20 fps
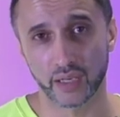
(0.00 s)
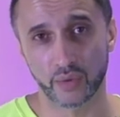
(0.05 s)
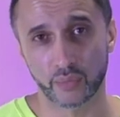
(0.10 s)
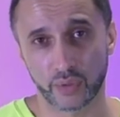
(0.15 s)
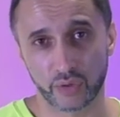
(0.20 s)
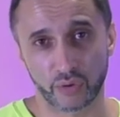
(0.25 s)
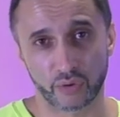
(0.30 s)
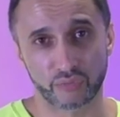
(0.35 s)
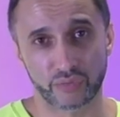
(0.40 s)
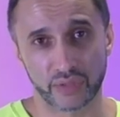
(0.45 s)

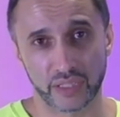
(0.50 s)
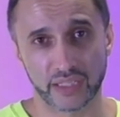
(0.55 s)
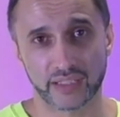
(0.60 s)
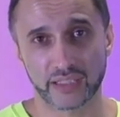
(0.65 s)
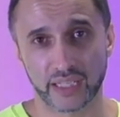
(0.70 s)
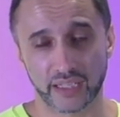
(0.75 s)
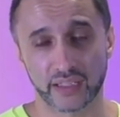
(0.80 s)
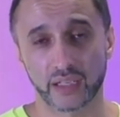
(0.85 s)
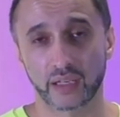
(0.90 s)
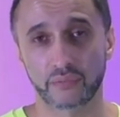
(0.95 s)
We're not really
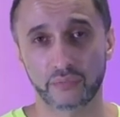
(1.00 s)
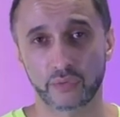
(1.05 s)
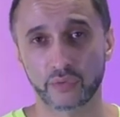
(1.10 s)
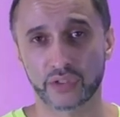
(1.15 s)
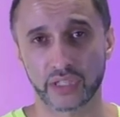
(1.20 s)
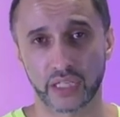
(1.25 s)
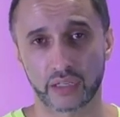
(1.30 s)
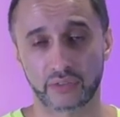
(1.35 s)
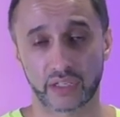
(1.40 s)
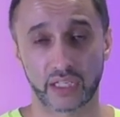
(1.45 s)
set up for
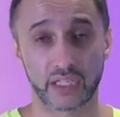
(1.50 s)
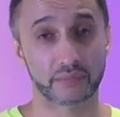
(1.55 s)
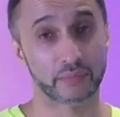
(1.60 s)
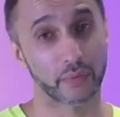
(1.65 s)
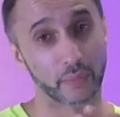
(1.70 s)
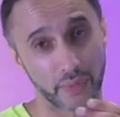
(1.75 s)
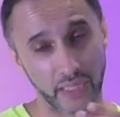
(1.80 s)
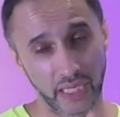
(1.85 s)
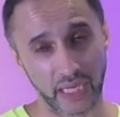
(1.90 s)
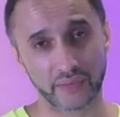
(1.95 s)
selling rackets,
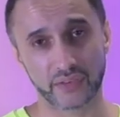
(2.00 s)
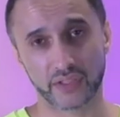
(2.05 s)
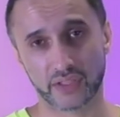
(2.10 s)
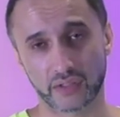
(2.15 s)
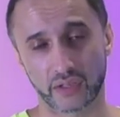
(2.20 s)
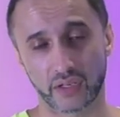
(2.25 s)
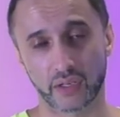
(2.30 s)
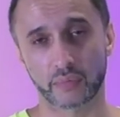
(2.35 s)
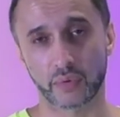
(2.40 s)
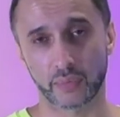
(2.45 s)
but we have a
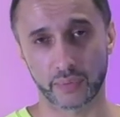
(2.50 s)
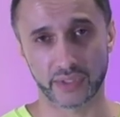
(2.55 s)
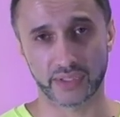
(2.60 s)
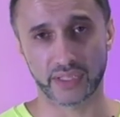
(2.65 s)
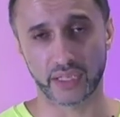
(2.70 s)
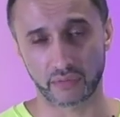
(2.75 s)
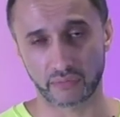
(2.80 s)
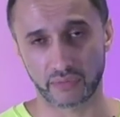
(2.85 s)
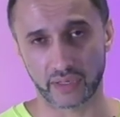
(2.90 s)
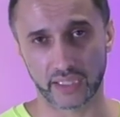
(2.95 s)
site where we
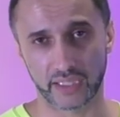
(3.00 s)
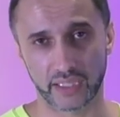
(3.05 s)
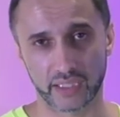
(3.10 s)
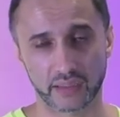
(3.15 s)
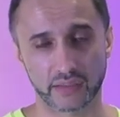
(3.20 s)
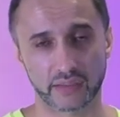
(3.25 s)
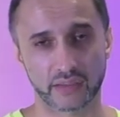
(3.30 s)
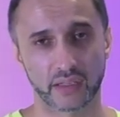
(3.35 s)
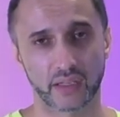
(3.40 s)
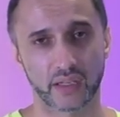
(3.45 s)
sell rackets.